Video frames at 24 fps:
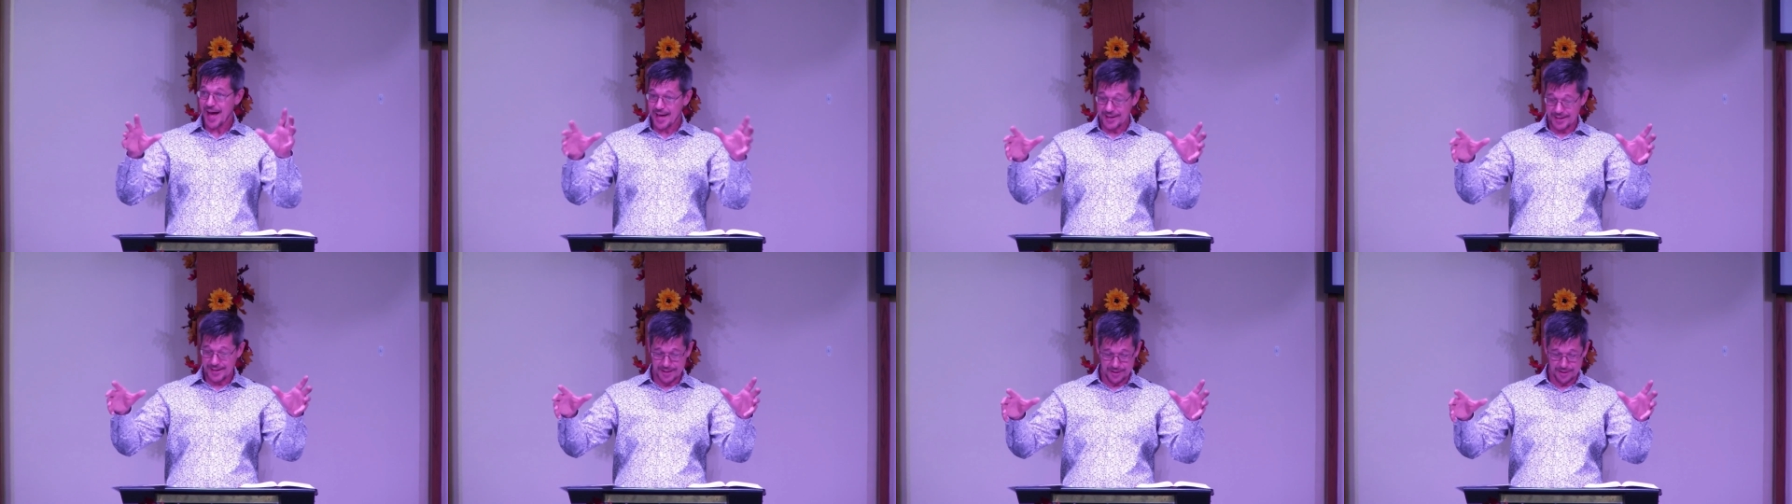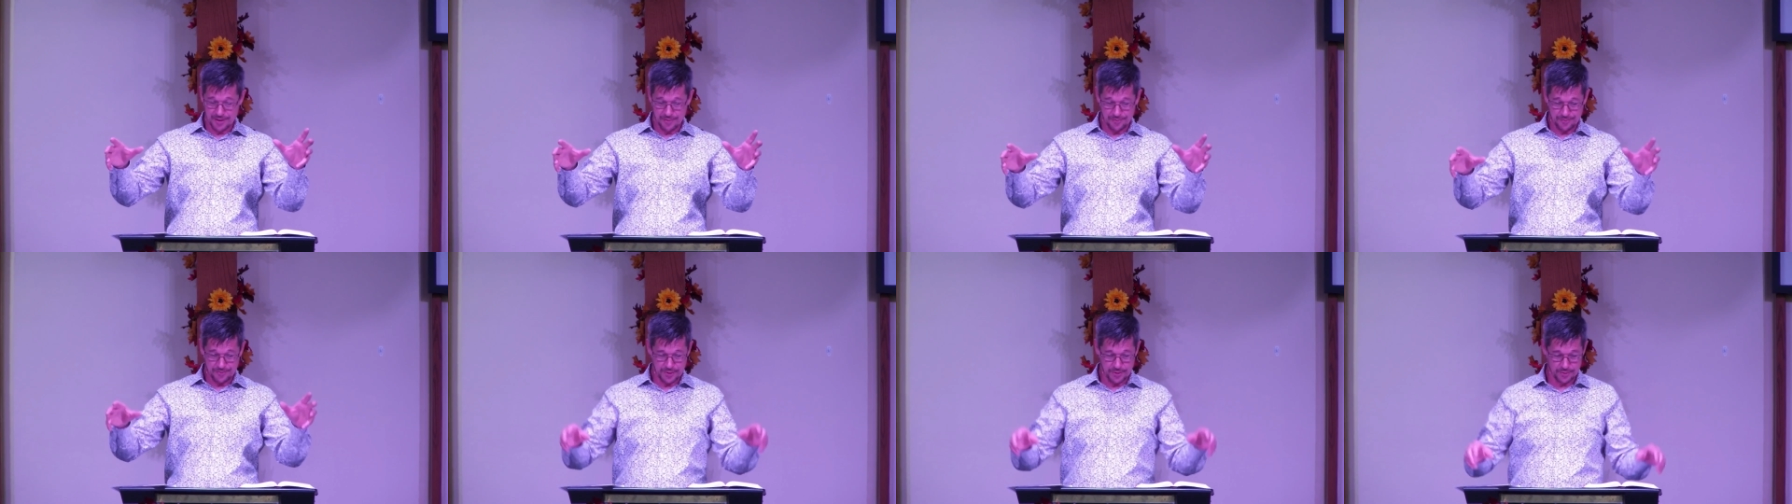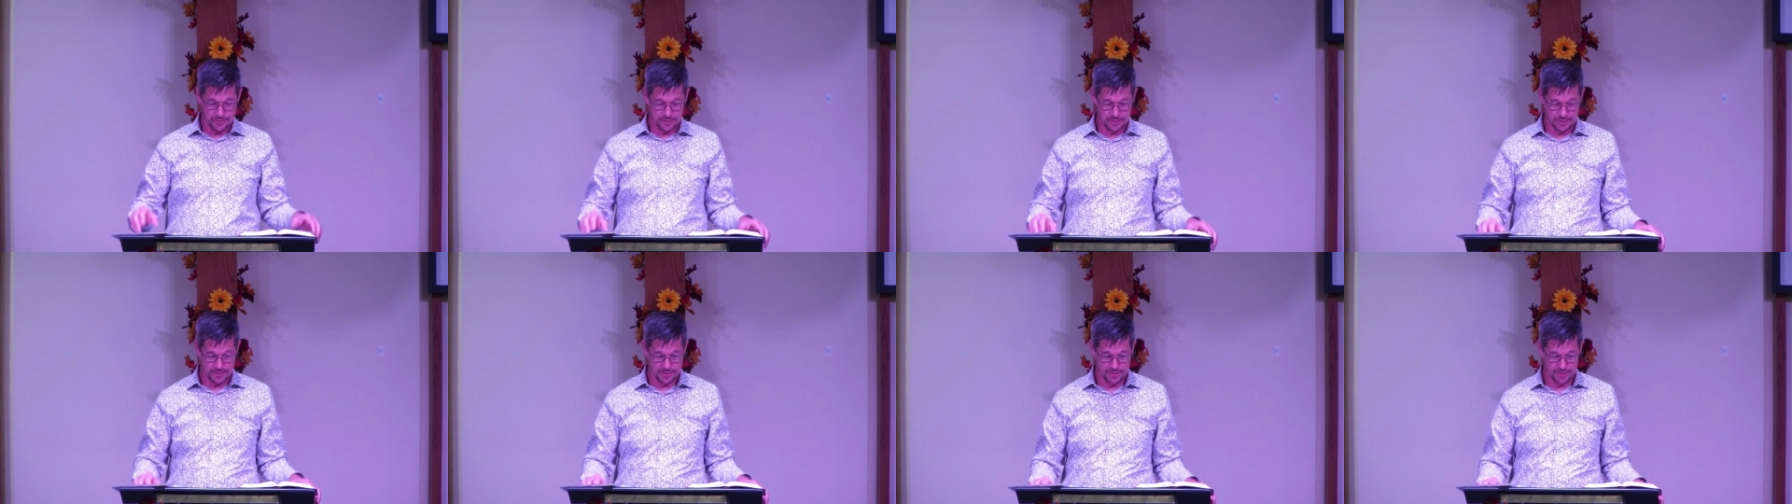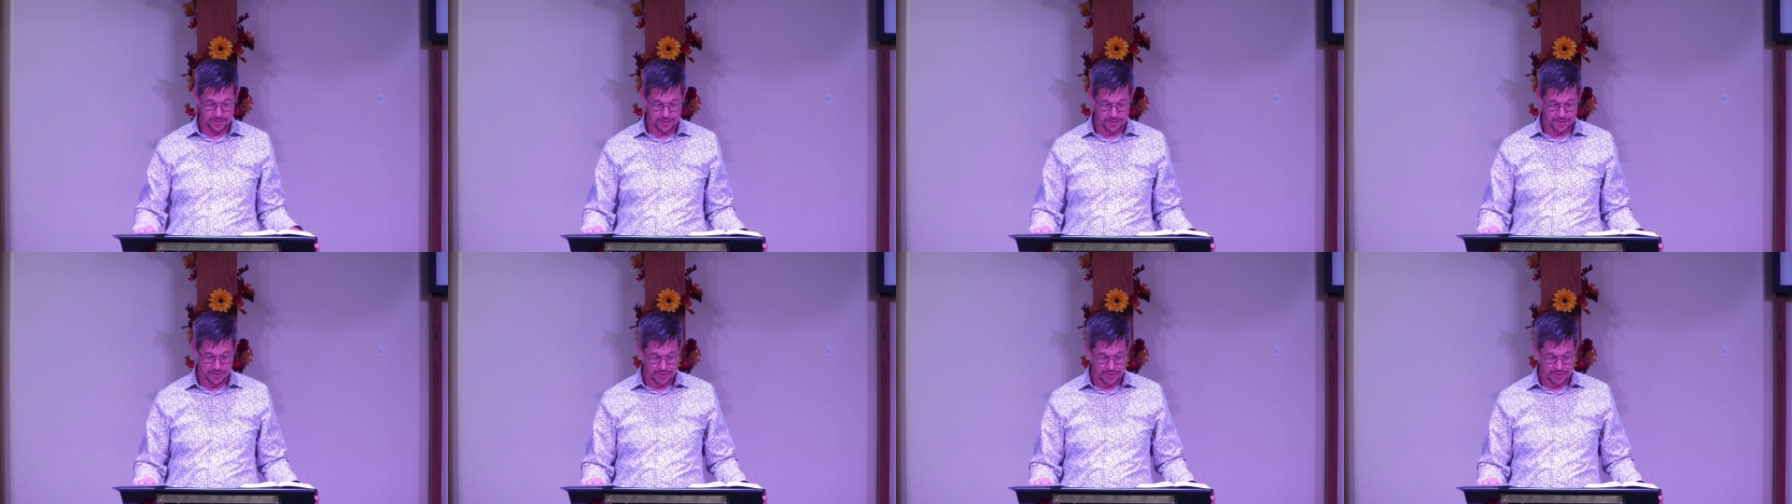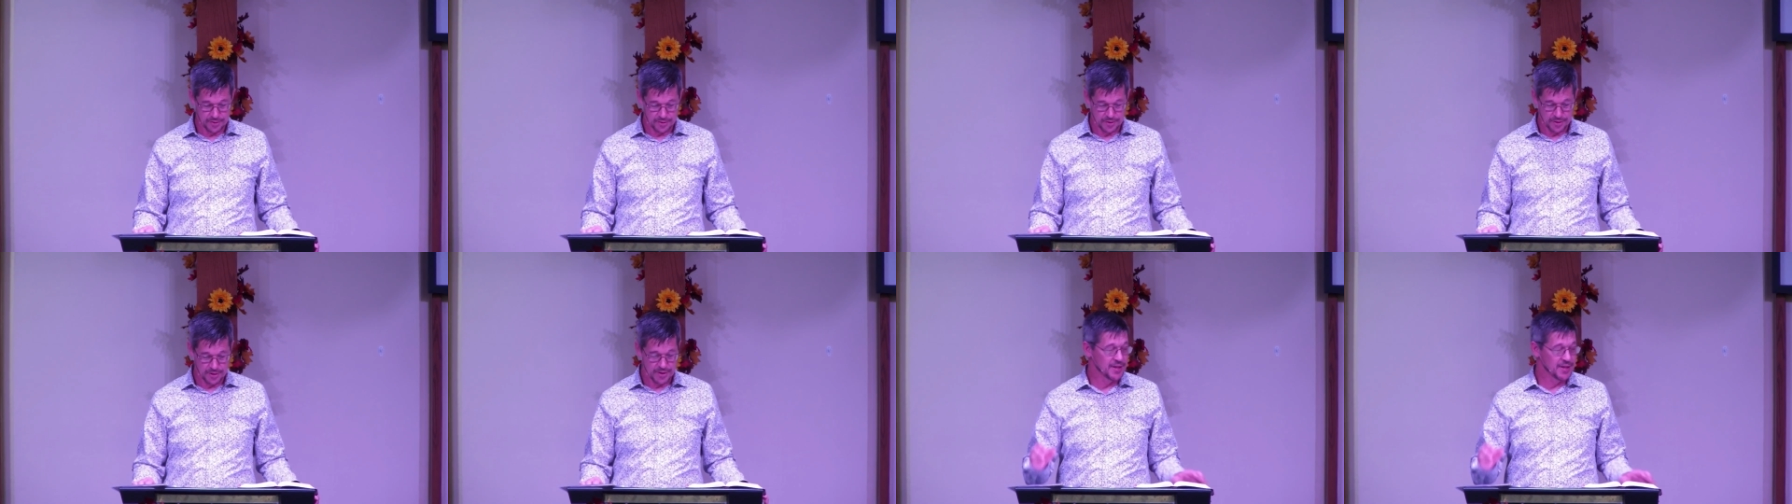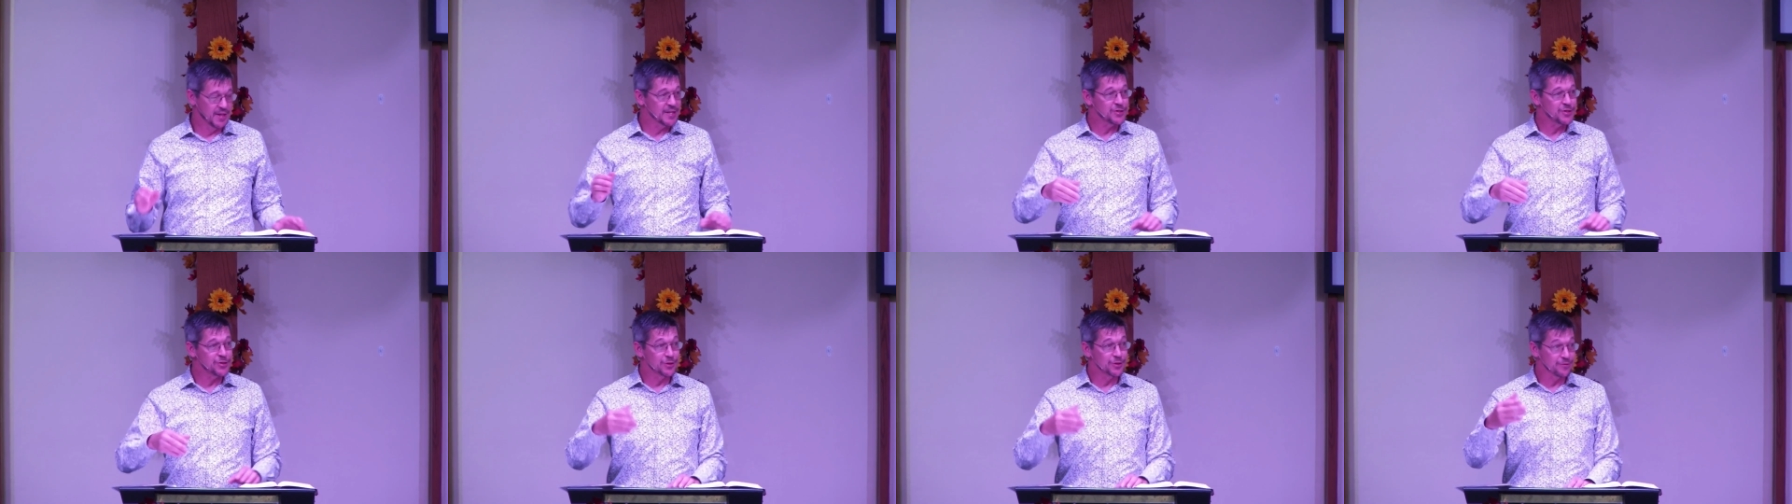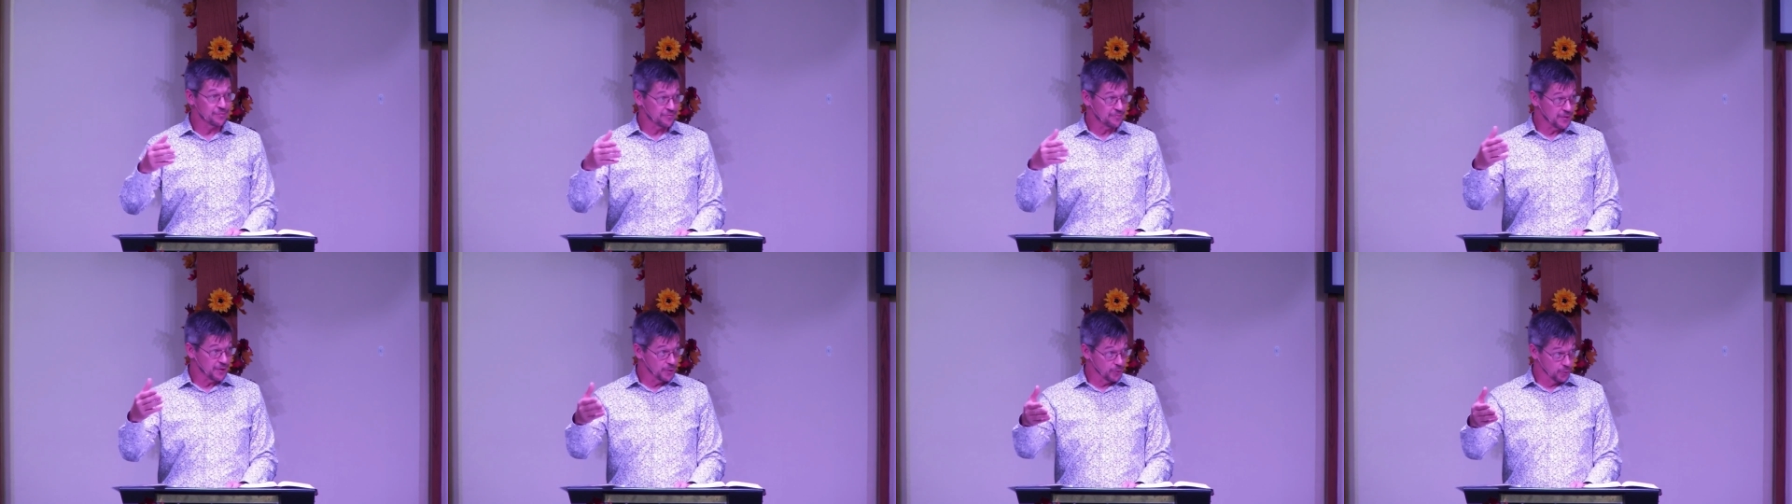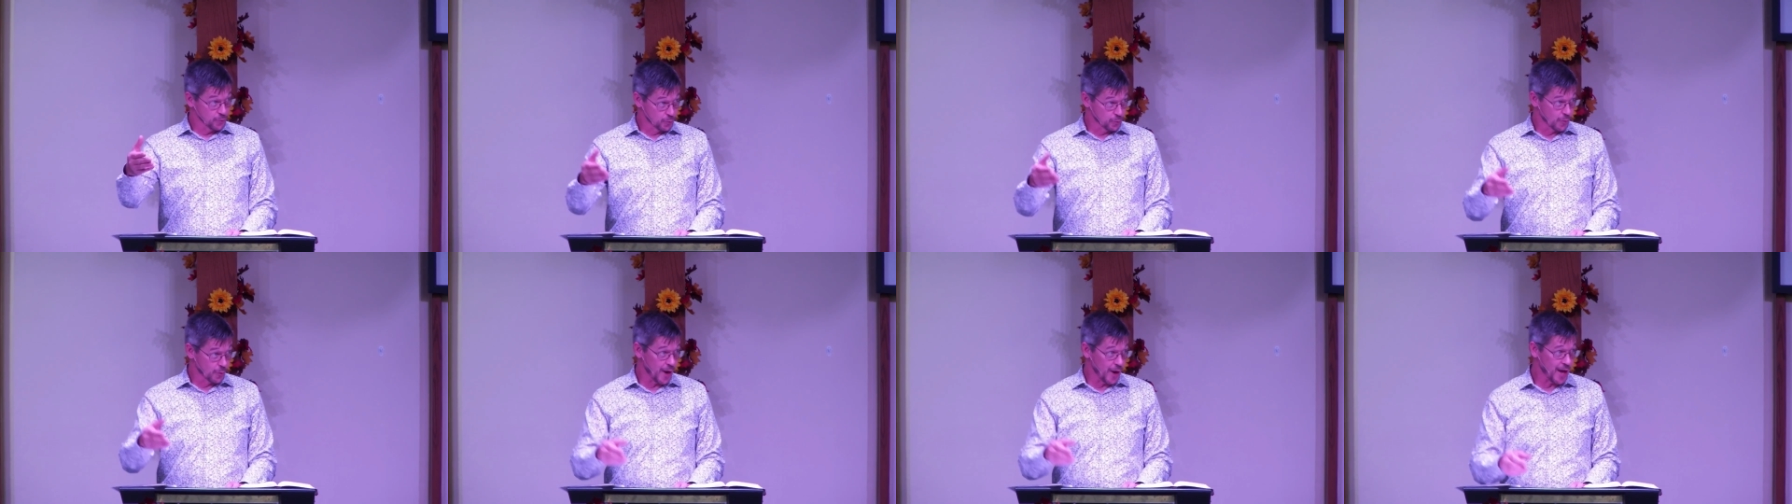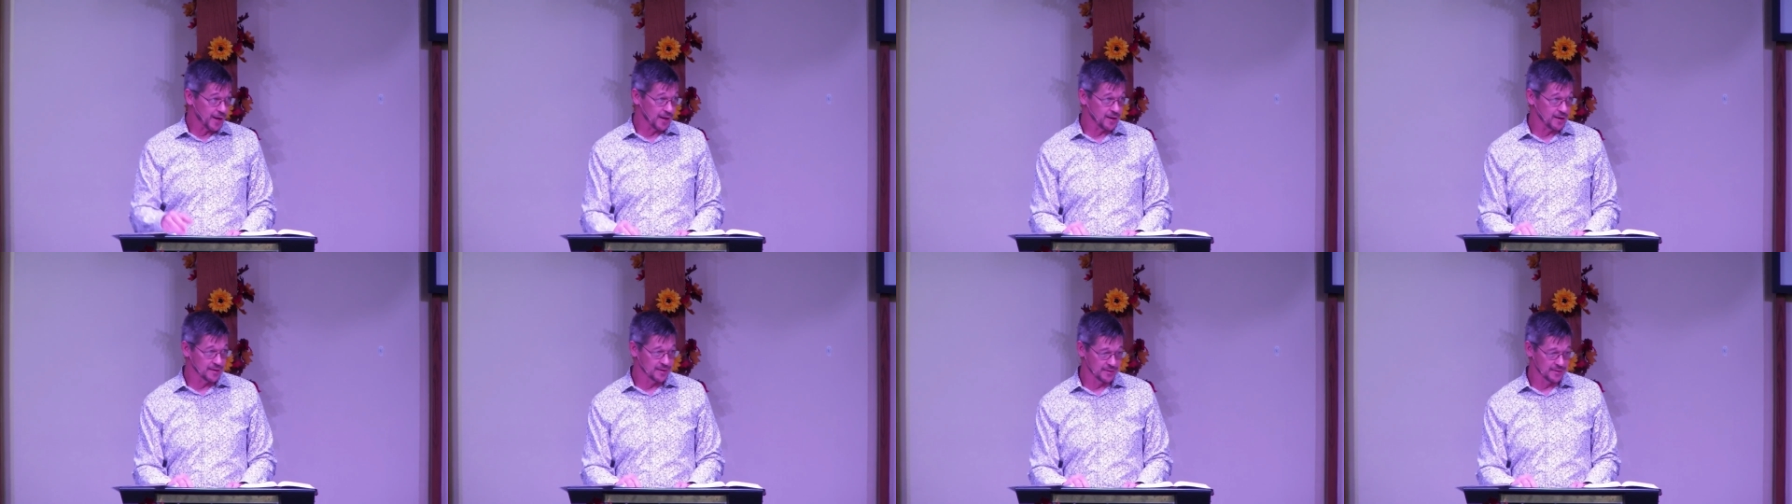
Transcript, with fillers: in the field. Get your field ready.